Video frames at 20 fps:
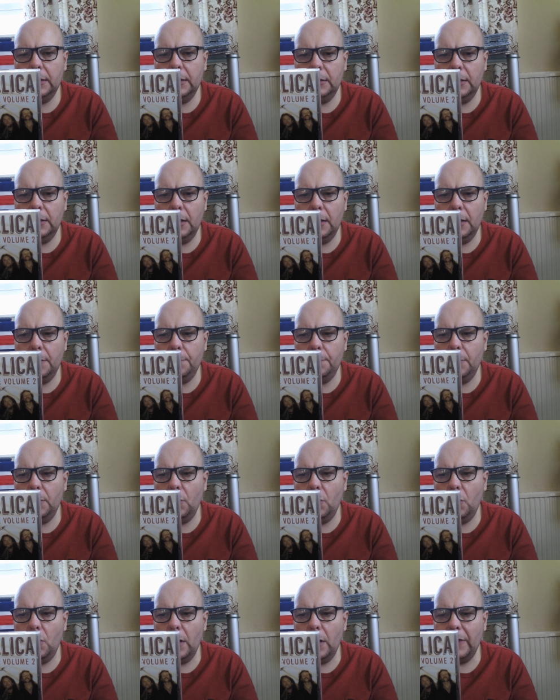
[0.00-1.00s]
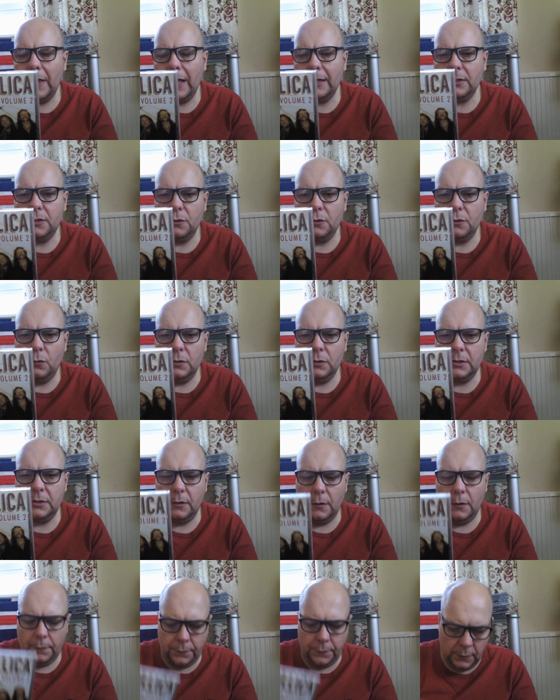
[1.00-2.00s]
that sort of
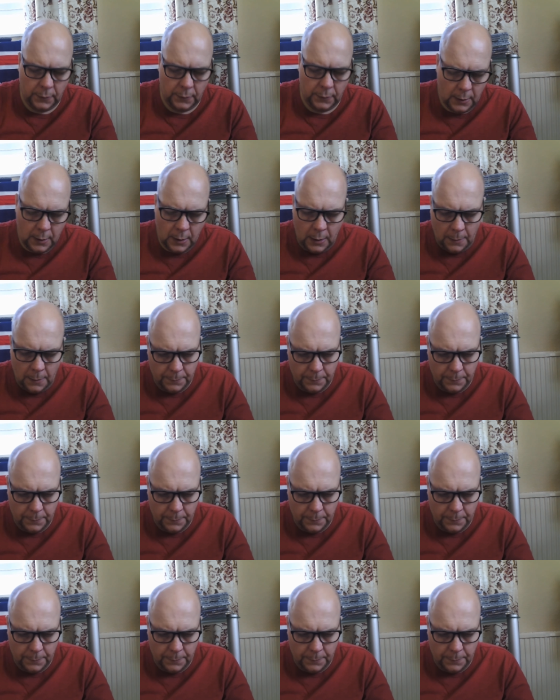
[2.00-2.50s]
stuff.